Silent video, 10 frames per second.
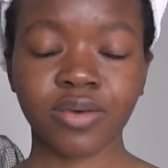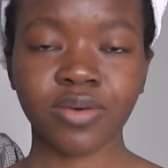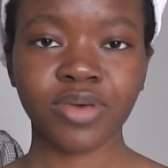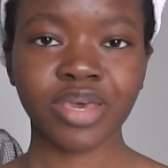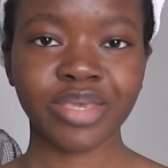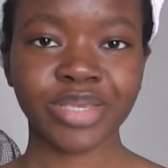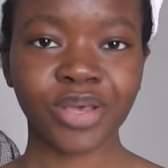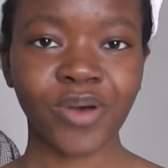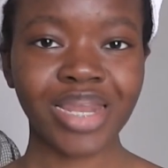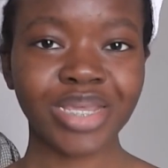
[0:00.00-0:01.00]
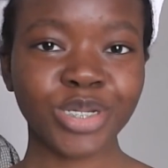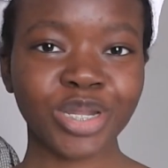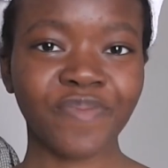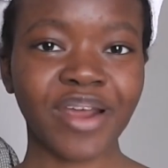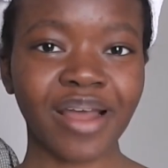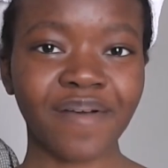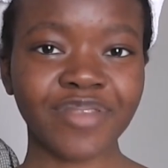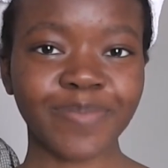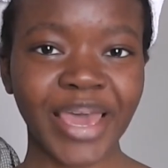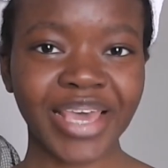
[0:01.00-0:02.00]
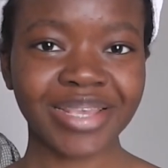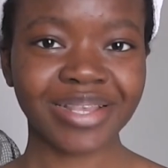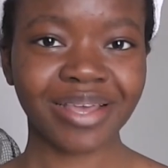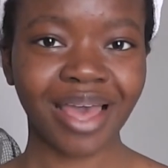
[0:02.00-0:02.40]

Okay, so I literally ran out of space.